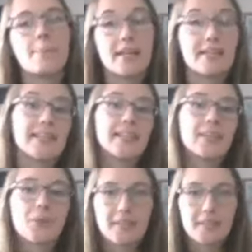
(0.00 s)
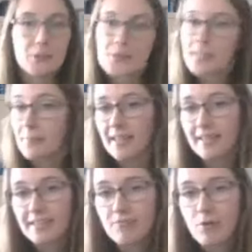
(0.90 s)
baleen and what they use the
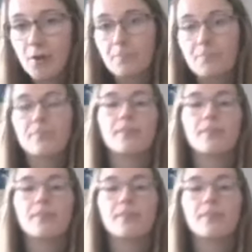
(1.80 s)
baleen for.